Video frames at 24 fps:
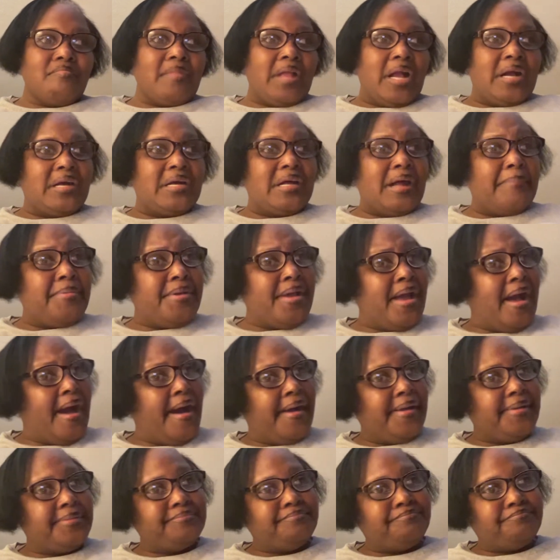and I be
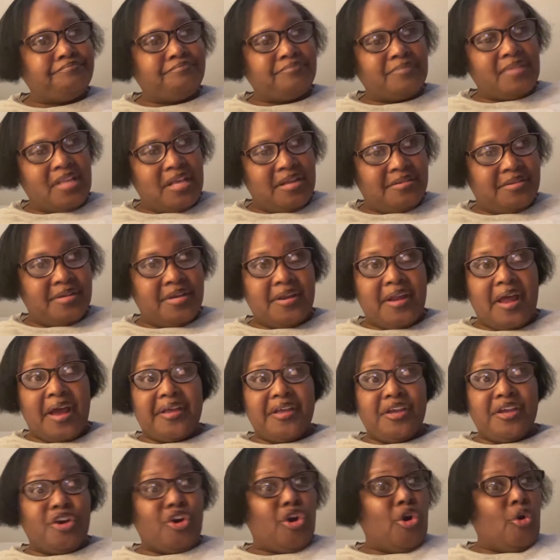hot. And then I
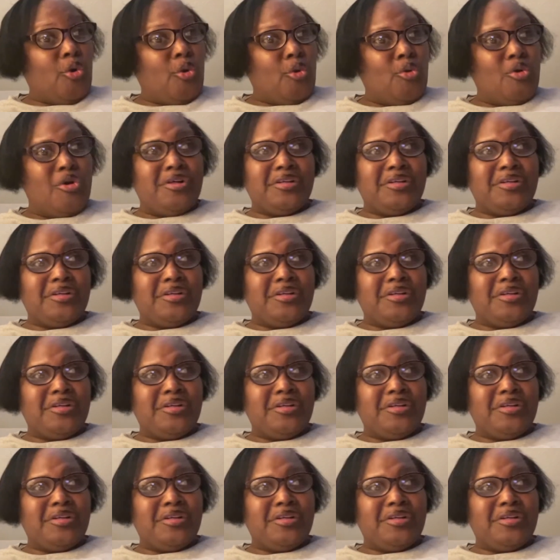get cold.